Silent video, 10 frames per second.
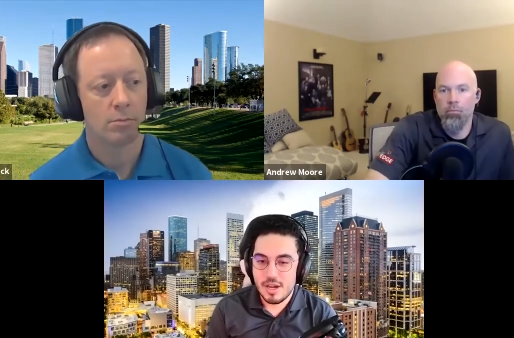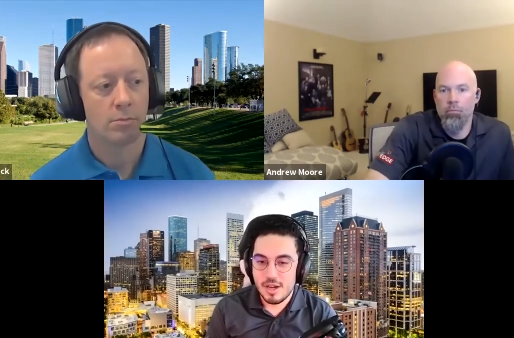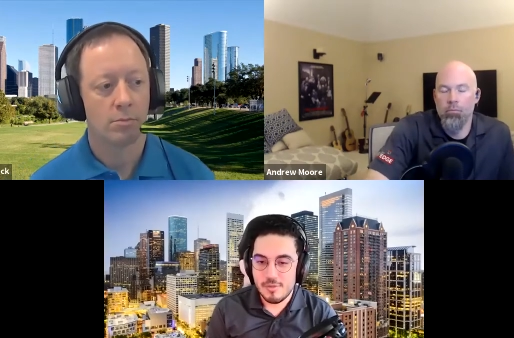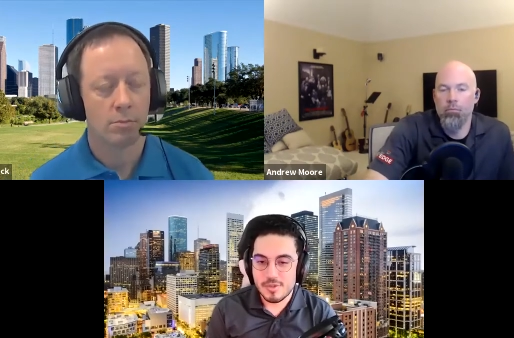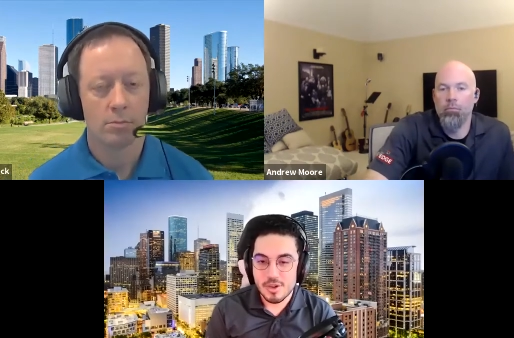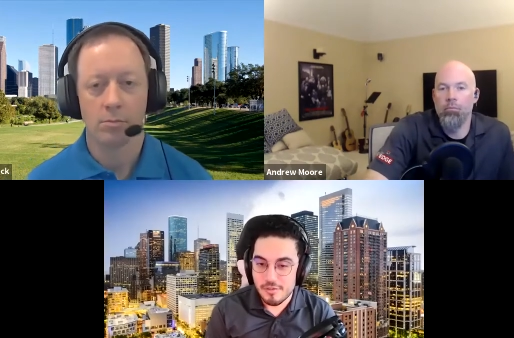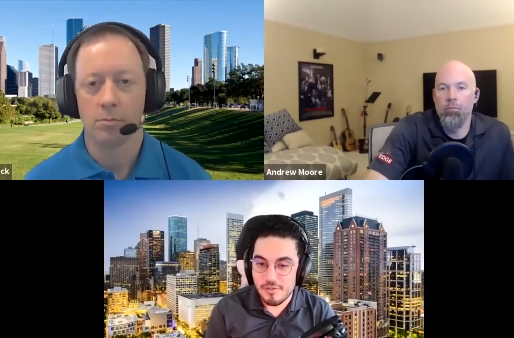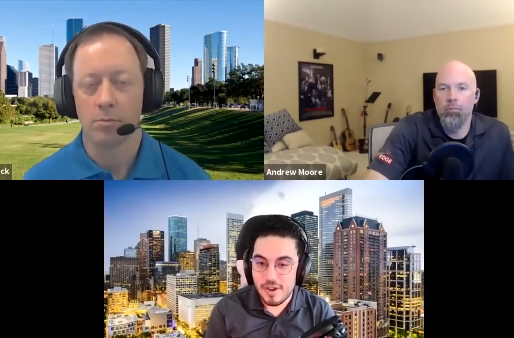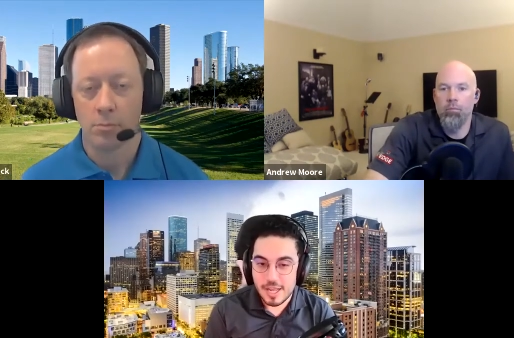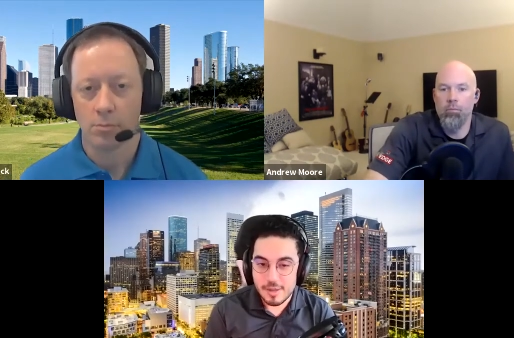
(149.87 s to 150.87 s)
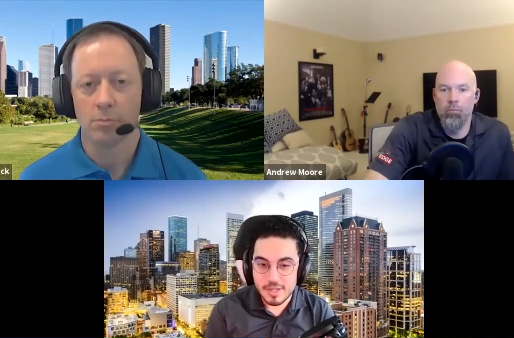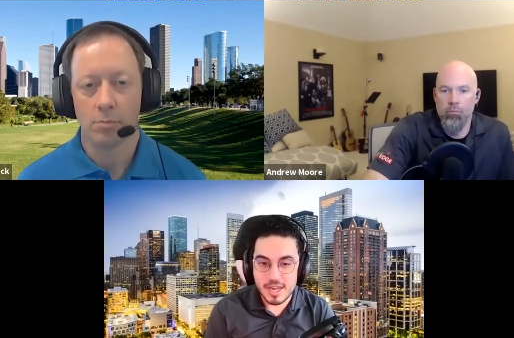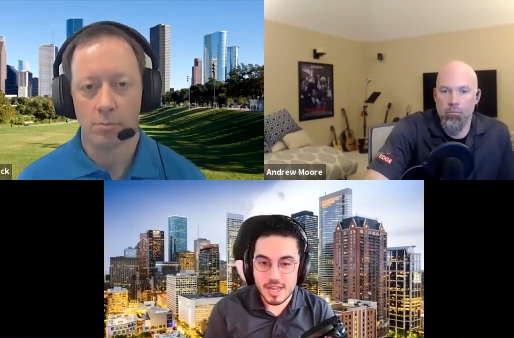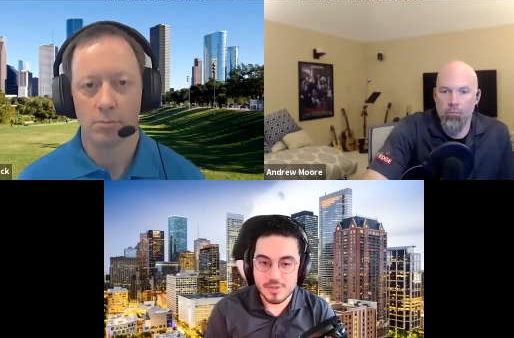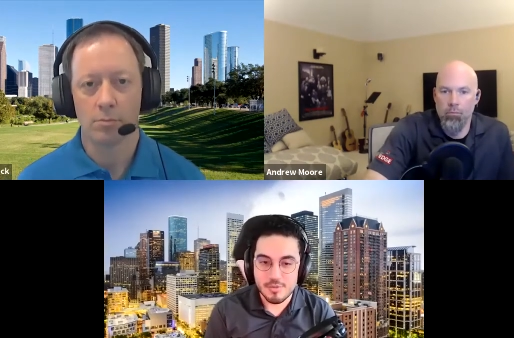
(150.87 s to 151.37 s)
Speaker 1: um,
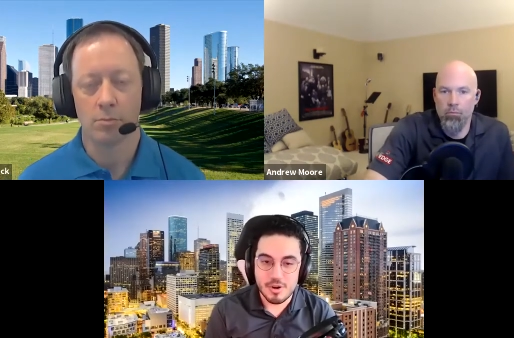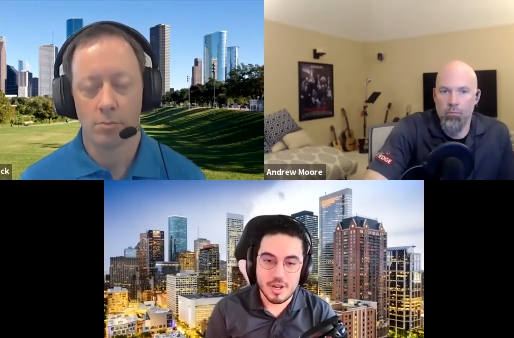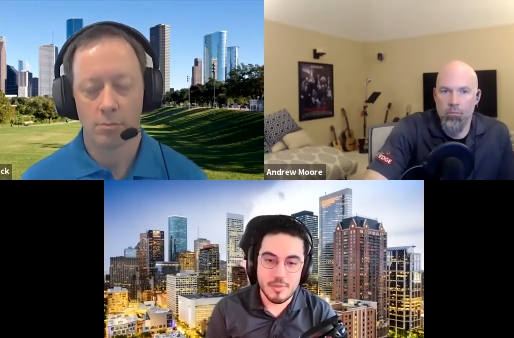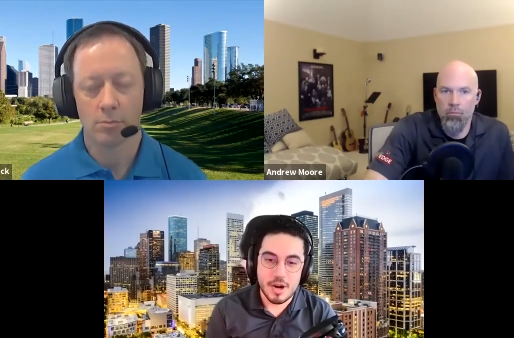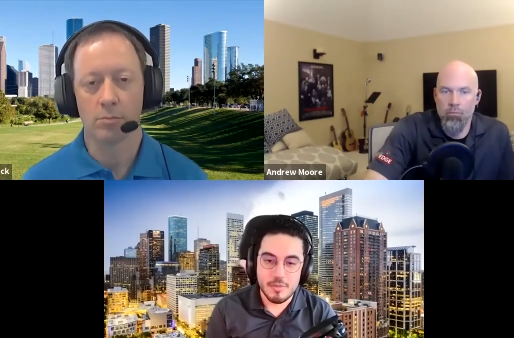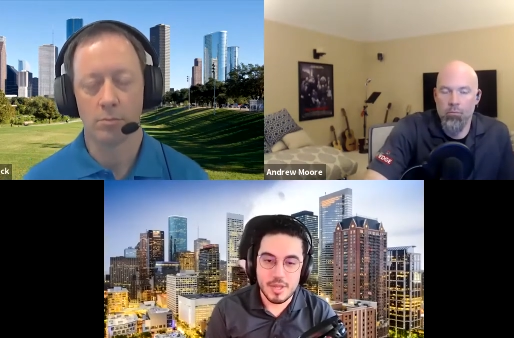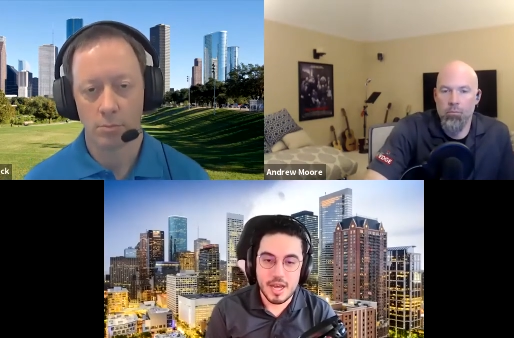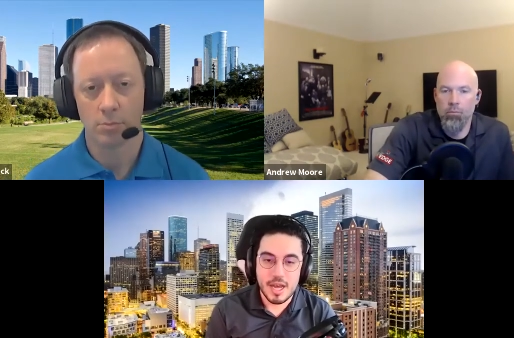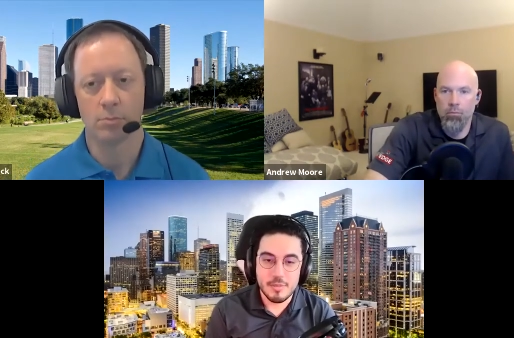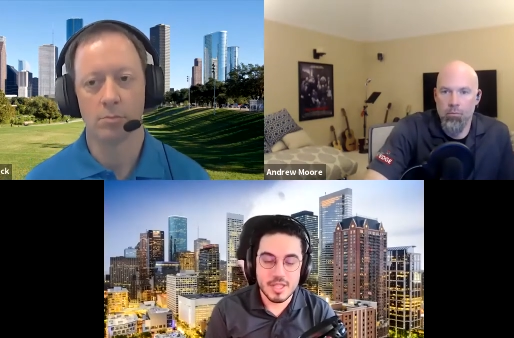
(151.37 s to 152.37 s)
certifiably an expert in Power BI.